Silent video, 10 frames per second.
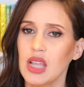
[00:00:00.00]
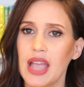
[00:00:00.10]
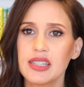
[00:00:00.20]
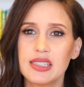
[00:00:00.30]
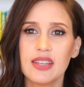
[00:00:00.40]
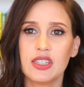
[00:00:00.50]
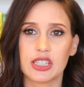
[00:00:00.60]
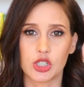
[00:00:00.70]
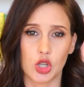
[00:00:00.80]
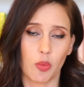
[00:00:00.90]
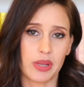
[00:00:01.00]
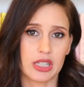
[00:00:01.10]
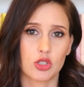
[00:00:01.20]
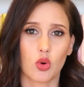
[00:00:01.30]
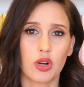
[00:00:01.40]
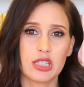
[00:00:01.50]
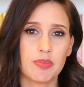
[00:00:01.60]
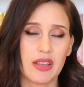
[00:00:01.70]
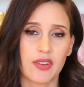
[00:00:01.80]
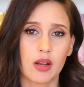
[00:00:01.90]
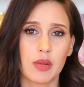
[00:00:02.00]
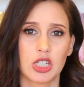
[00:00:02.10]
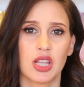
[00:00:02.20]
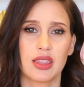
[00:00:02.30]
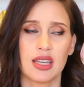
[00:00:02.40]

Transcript: I could see dystopian stories being very much like